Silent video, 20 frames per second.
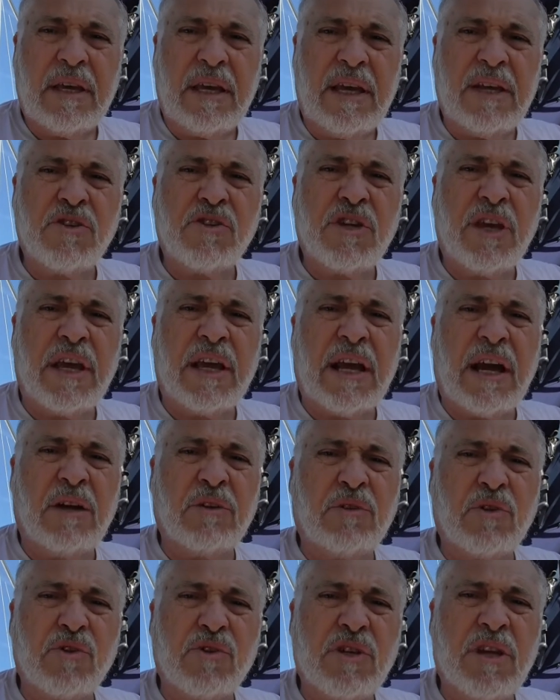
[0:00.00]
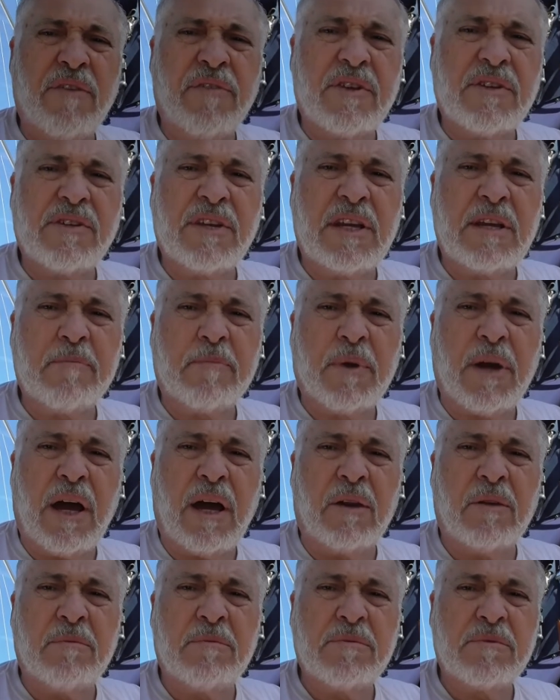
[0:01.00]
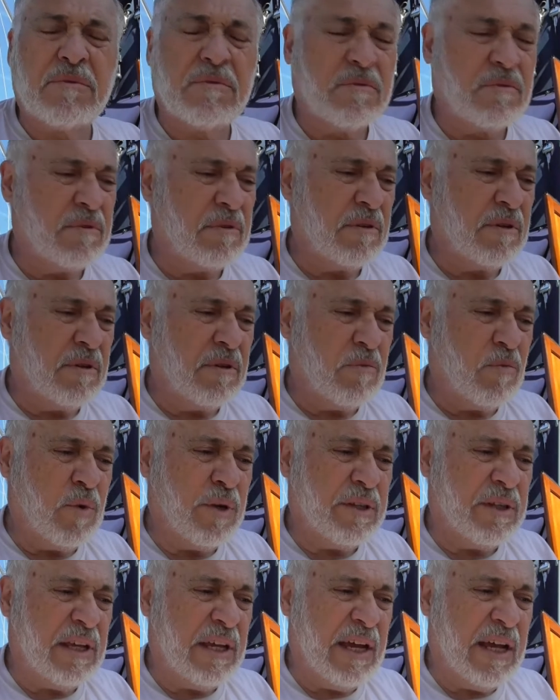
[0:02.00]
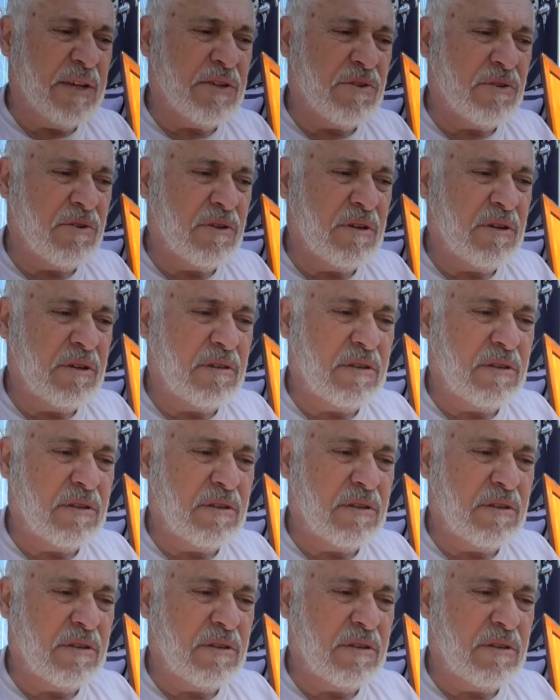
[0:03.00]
and check out to see if there's any problems with the engine.